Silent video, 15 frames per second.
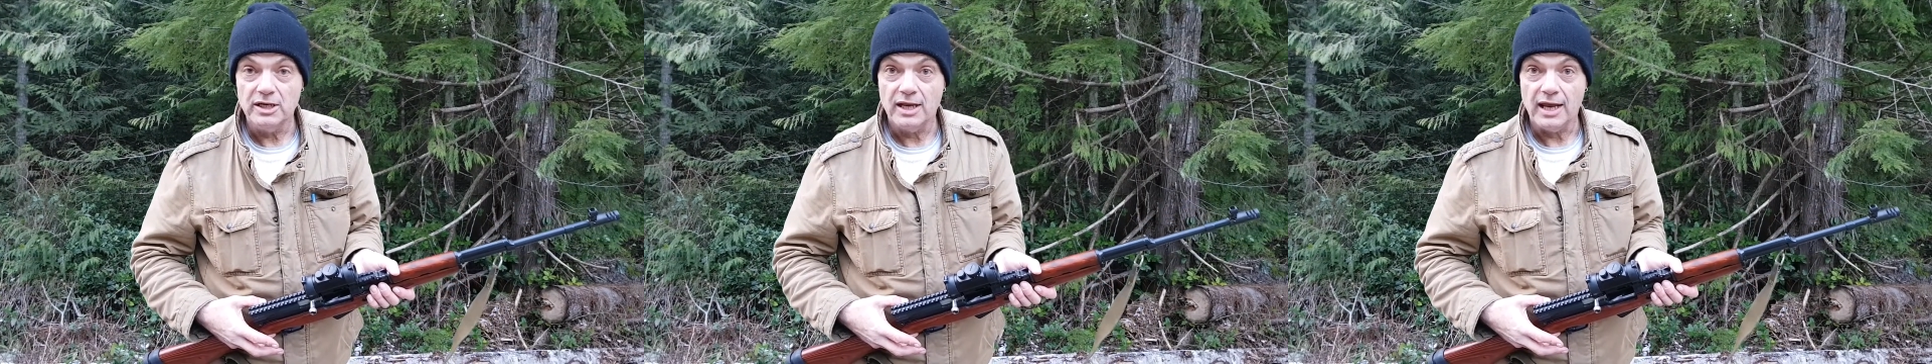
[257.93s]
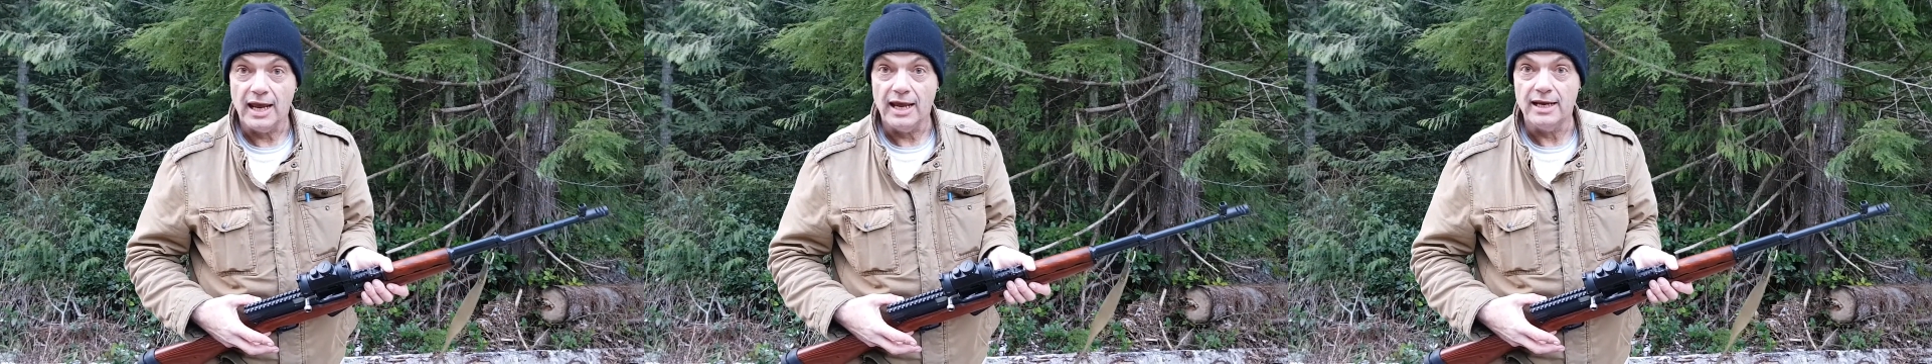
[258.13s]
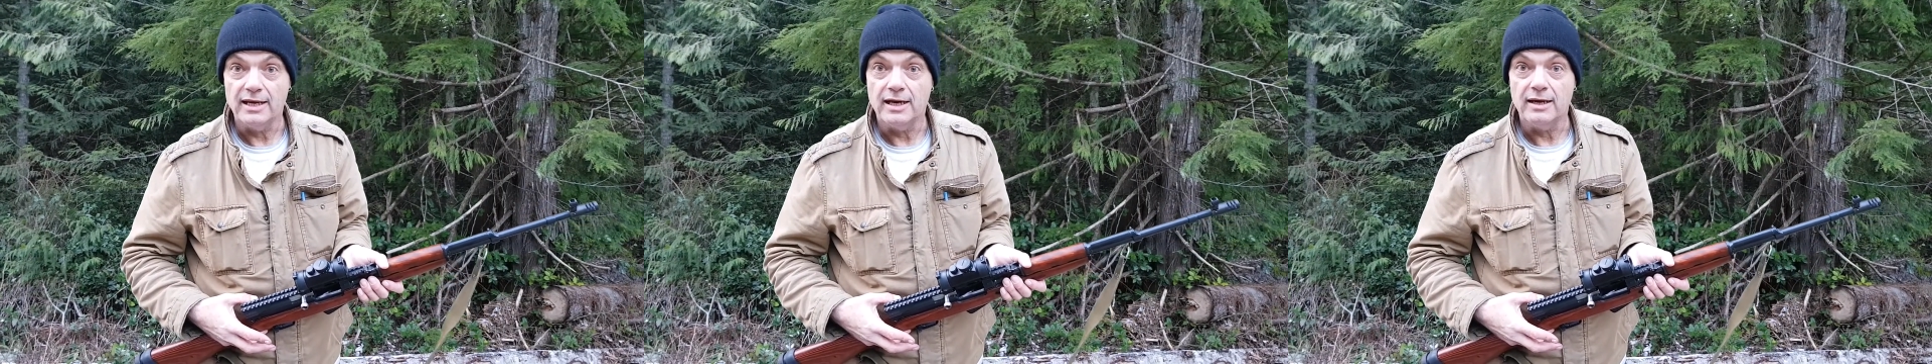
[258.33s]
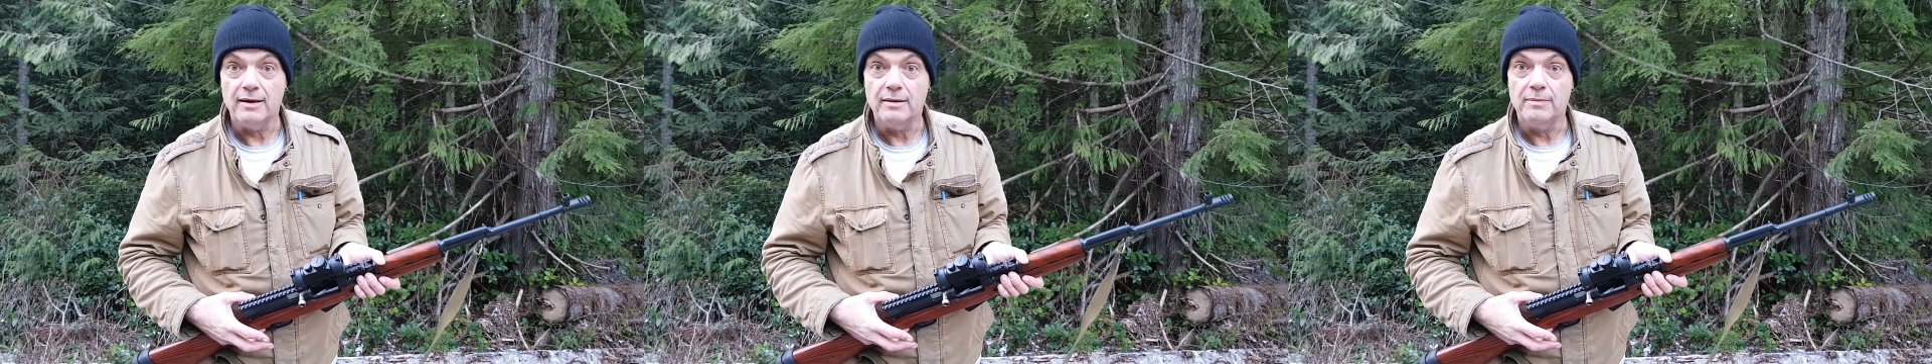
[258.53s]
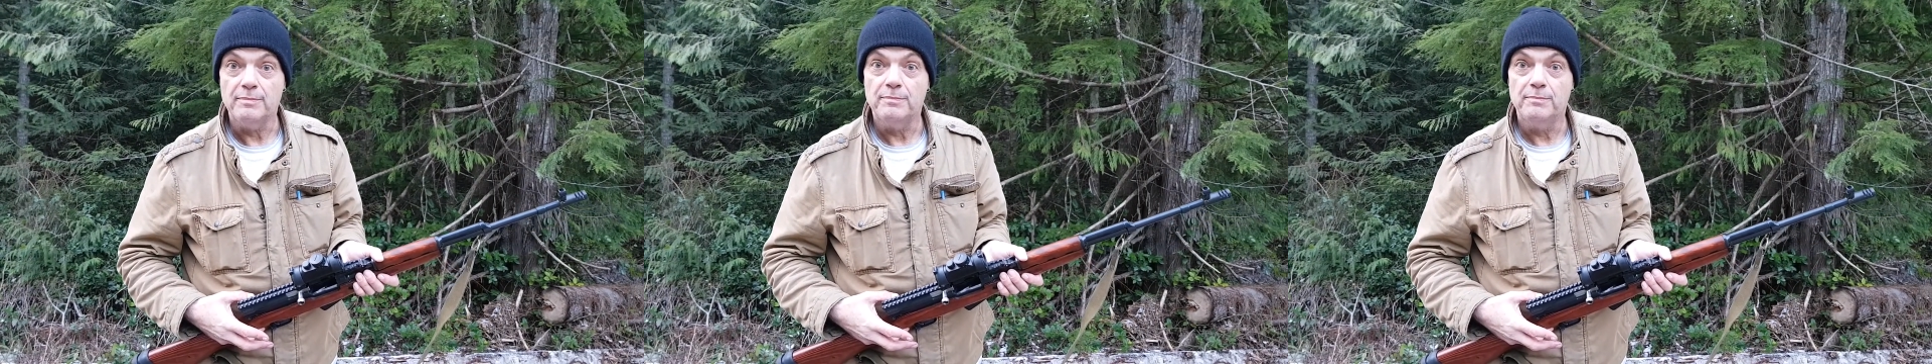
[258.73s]
and a
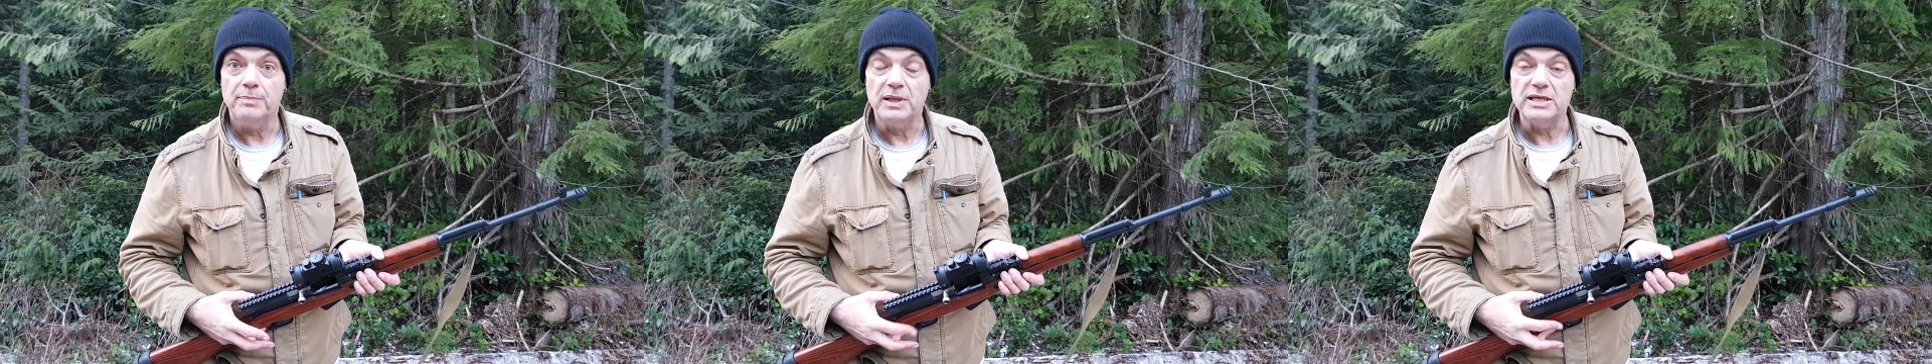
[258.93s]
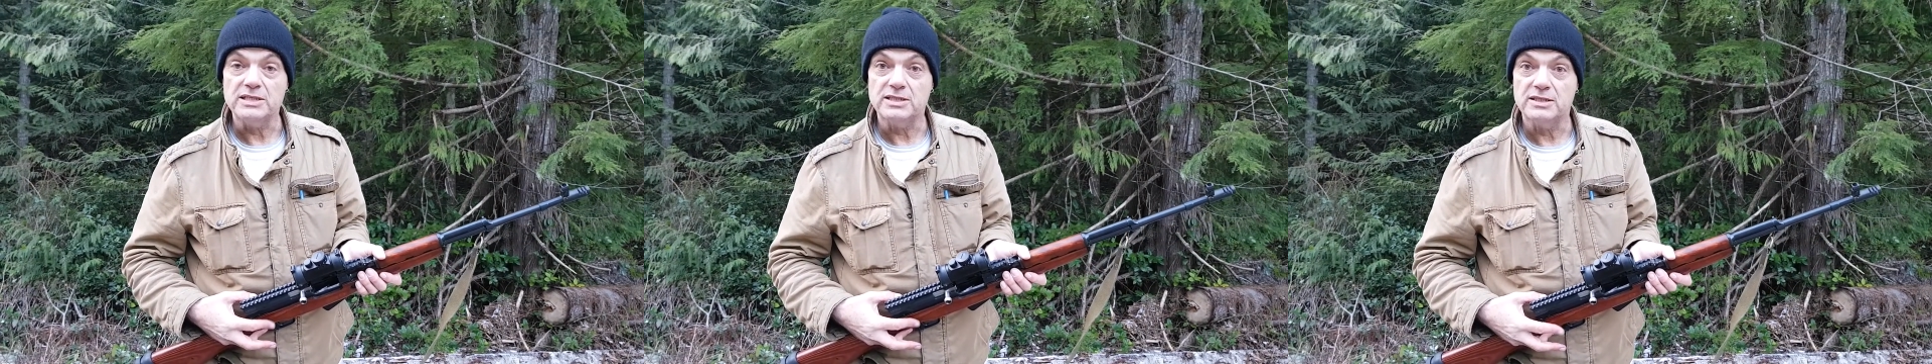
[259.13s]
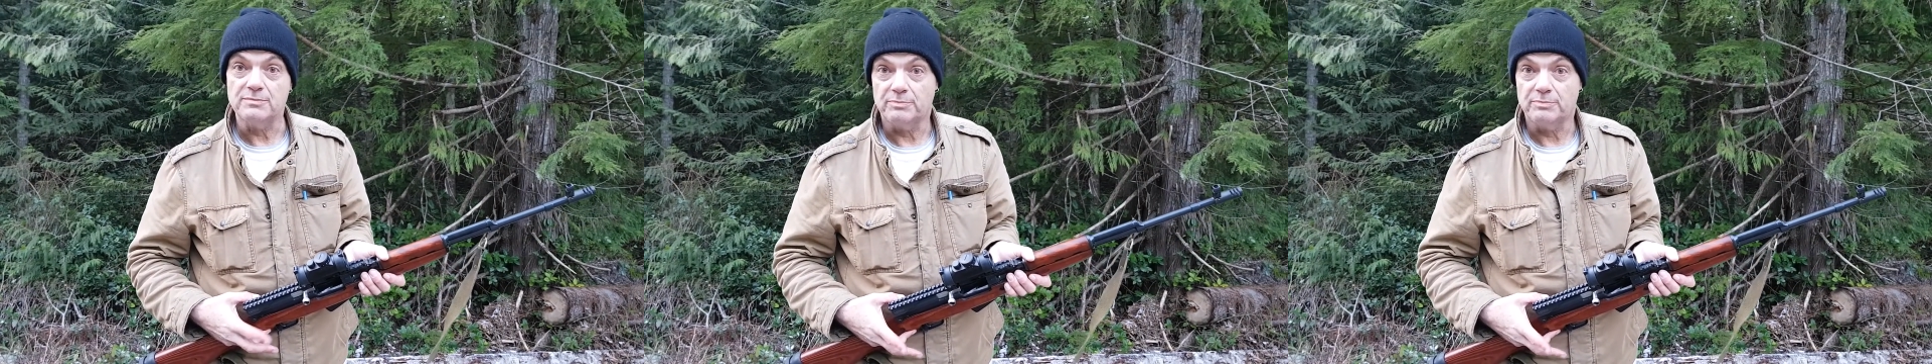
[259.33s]
place,